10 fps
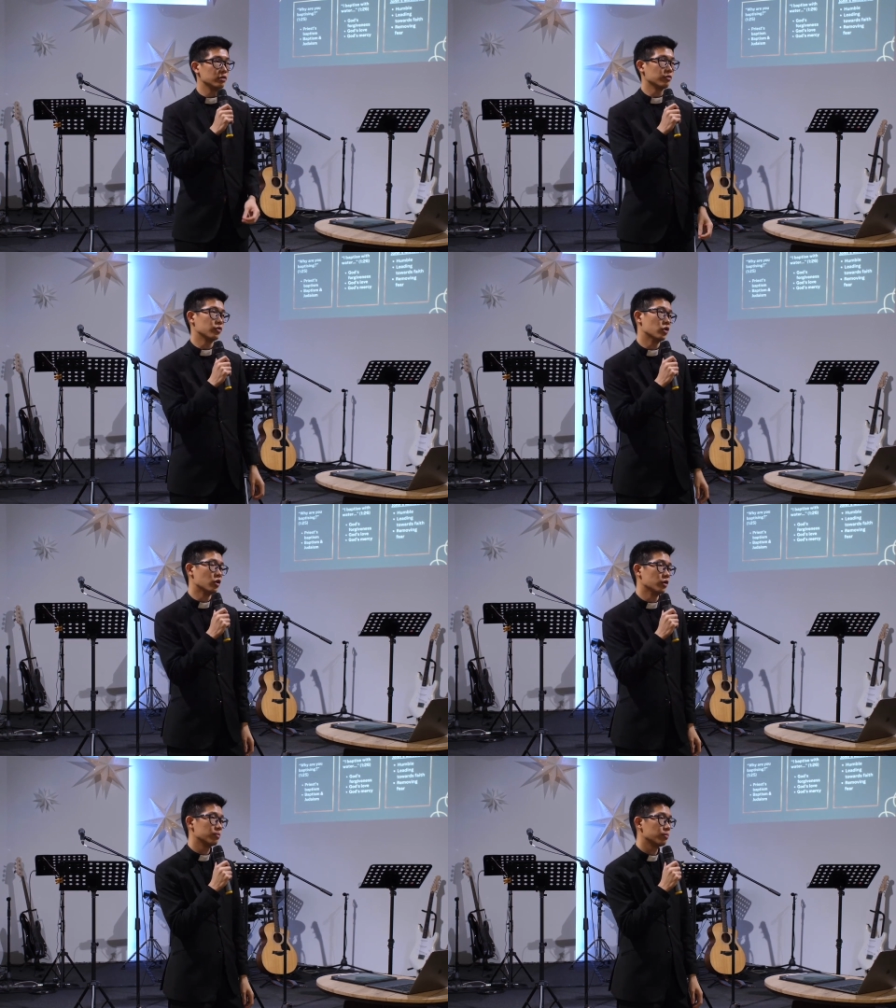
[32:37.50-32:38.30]
of
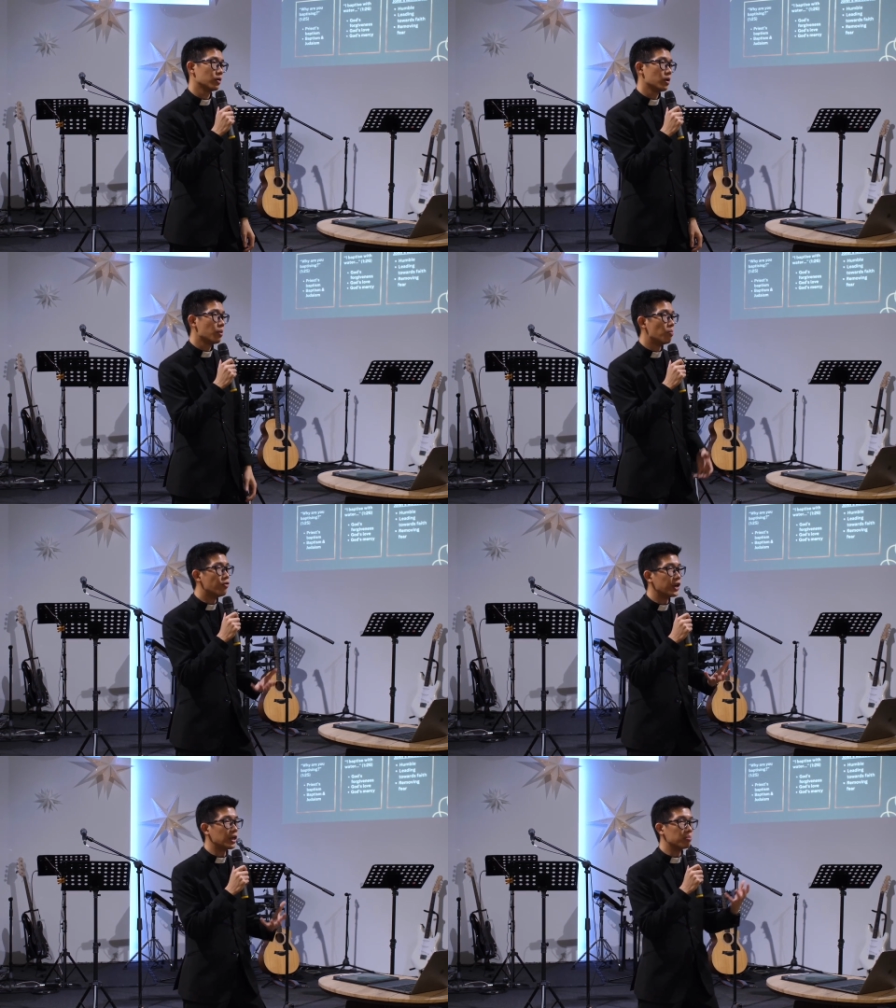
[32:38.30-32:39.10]
God,
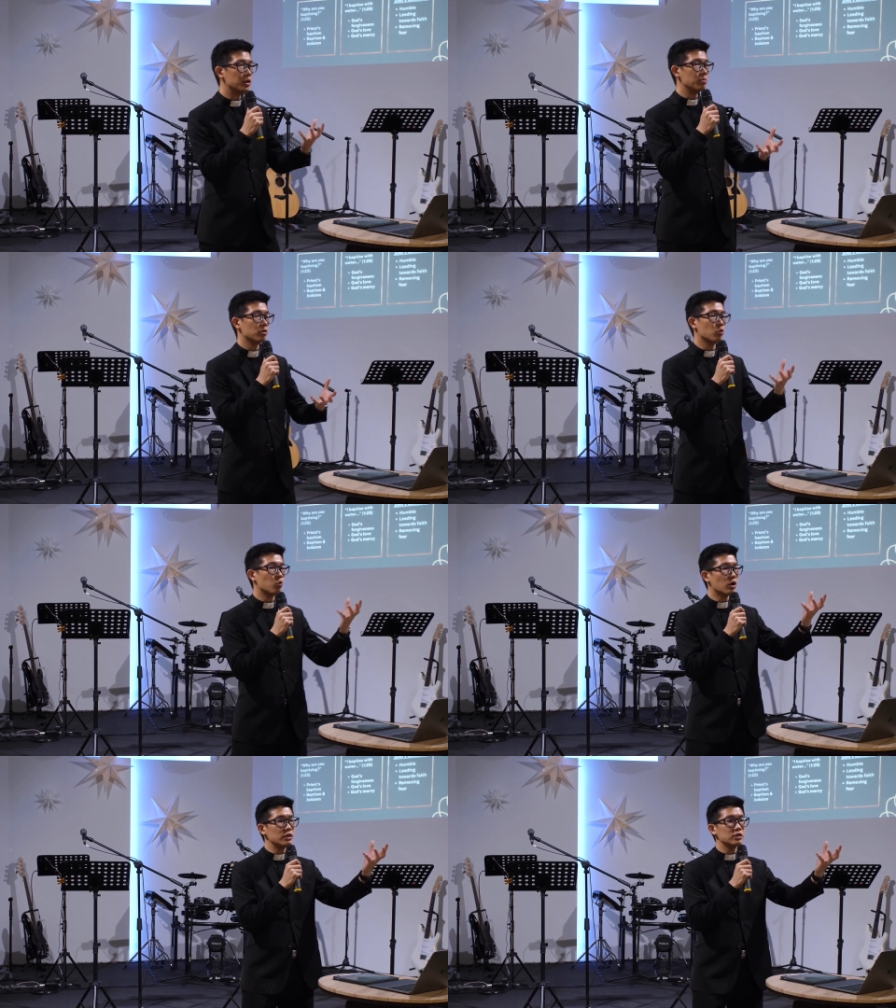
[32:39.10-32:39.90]
bringing people
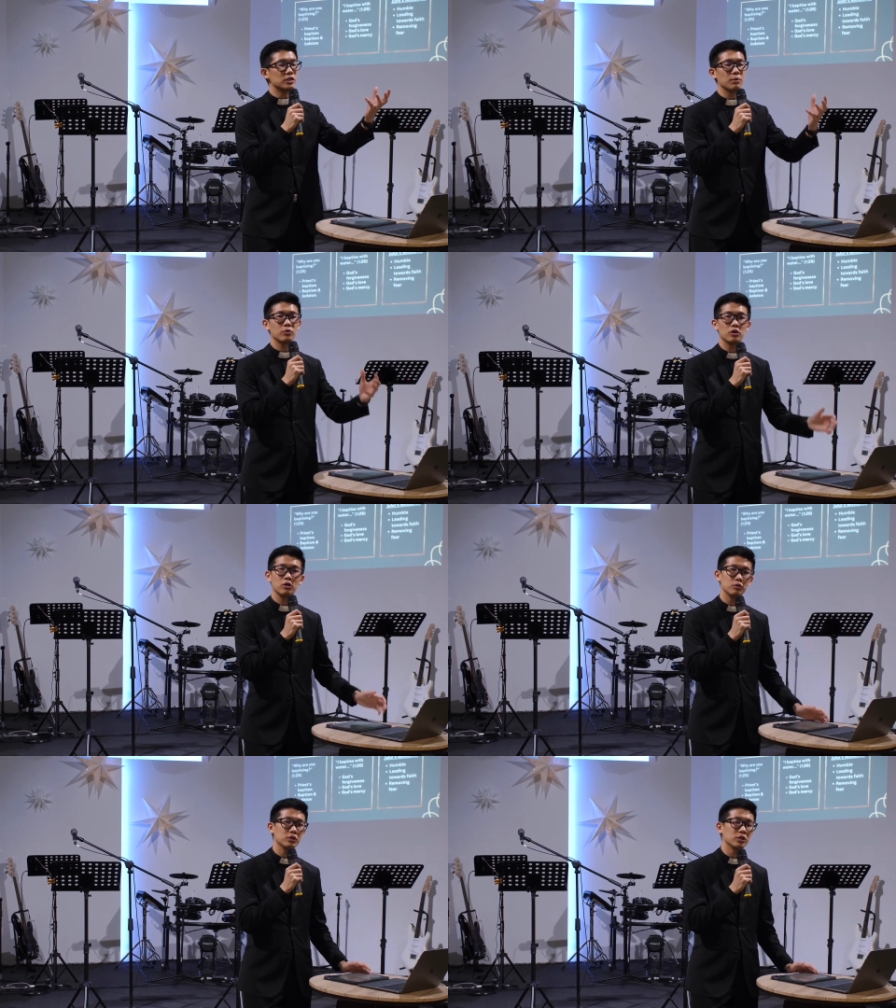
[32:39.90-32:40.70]
one step
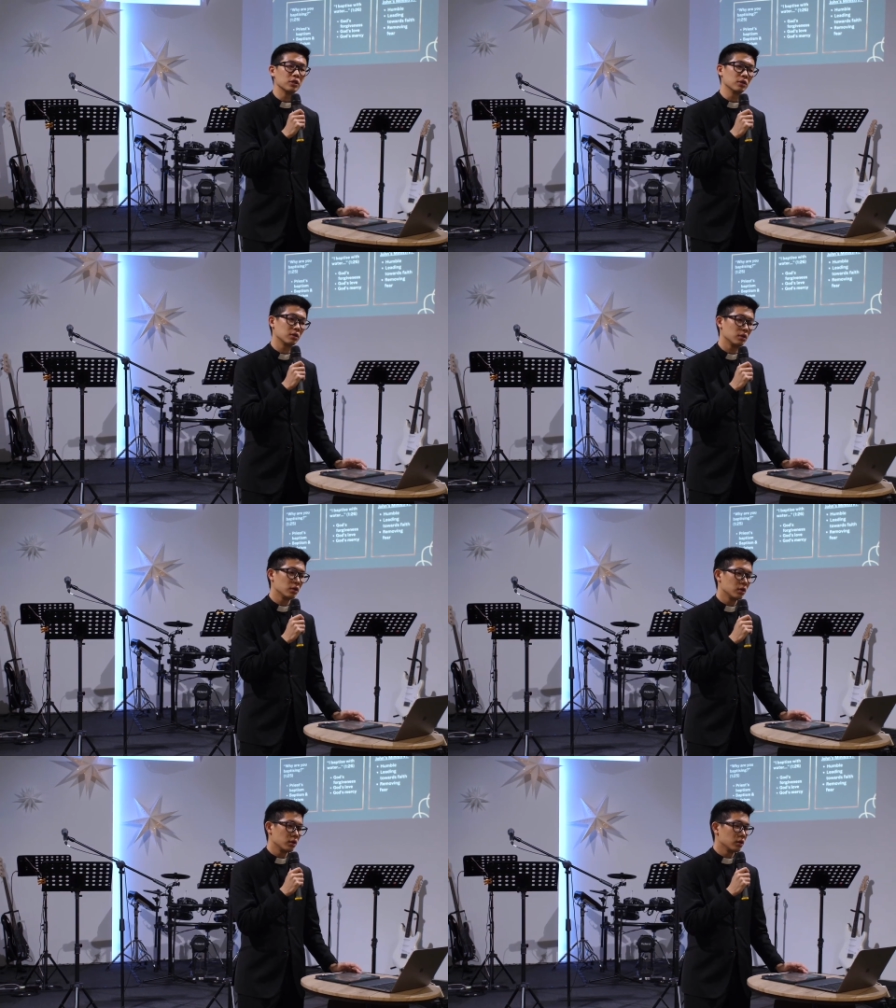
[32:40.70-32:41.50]
closer
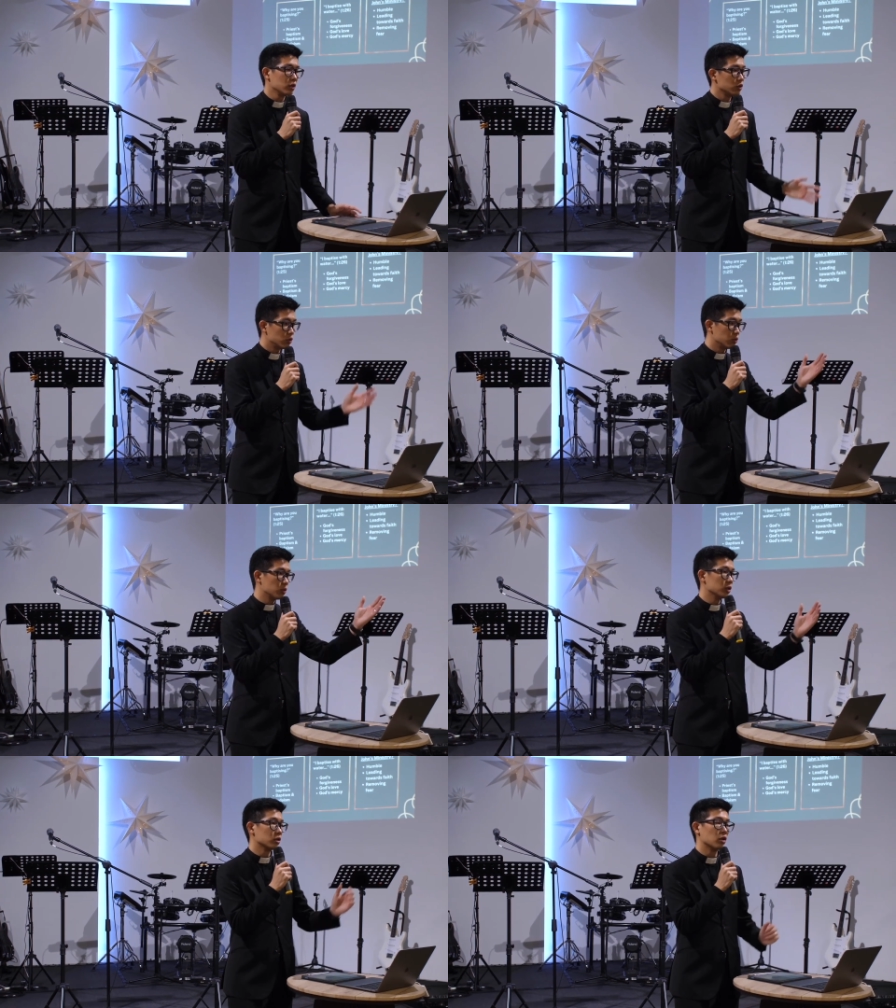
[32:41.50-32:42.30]

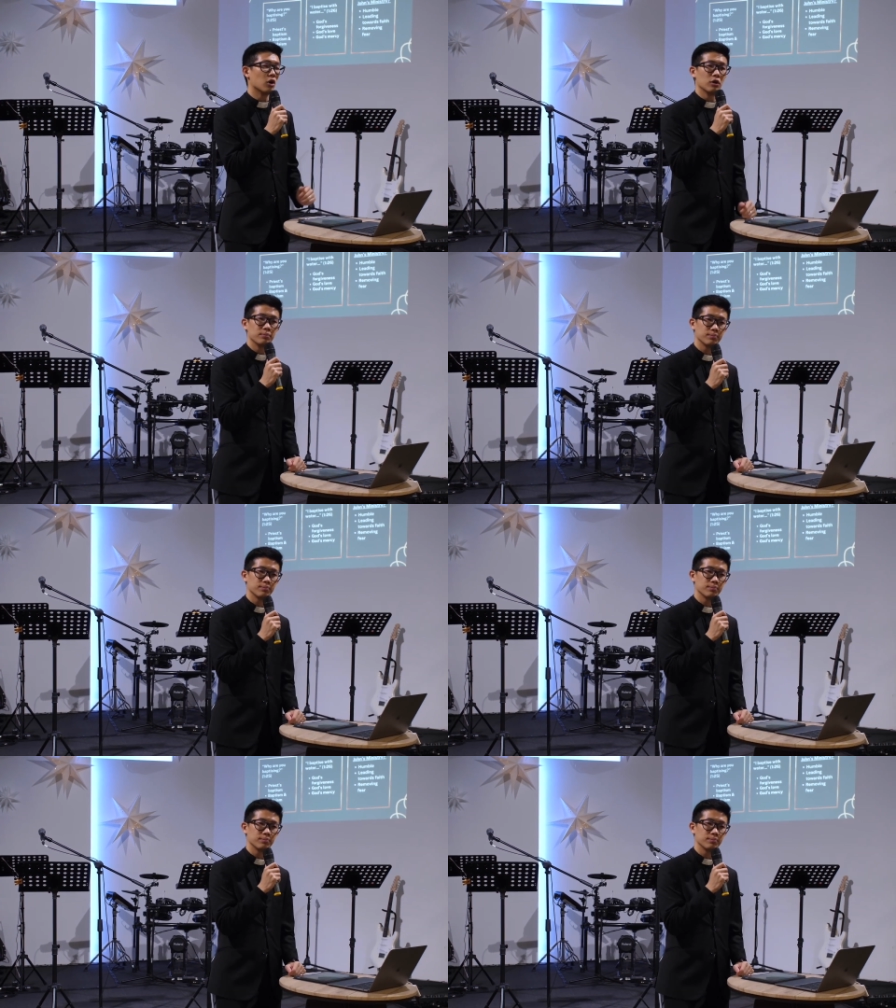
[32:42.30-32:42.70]
towards God.